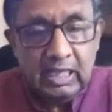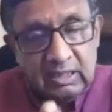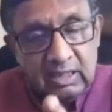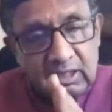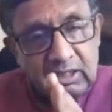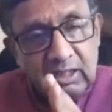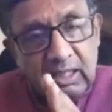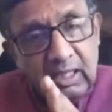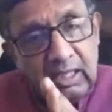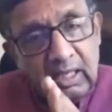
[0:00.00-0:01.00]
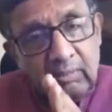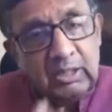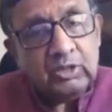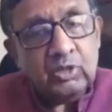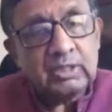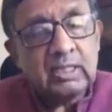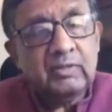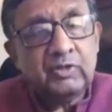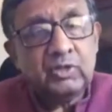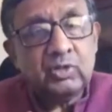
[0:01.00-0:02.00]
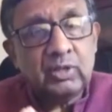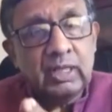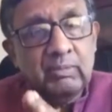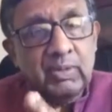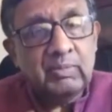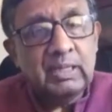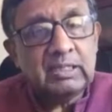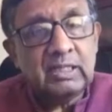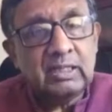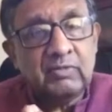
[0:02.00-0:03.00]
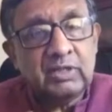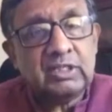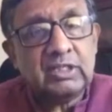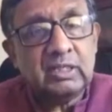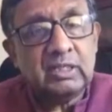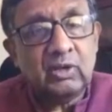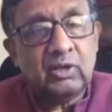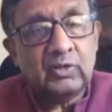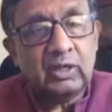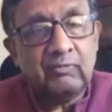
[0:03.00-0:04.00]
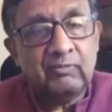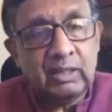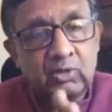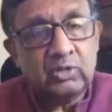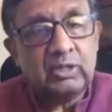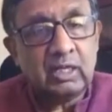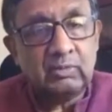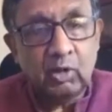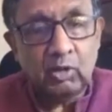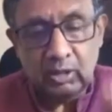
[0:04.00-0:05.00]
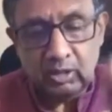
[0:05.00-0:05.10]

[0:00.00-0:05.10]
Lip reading: Just commit yourself to implementing the vision of the government, Gujarat model.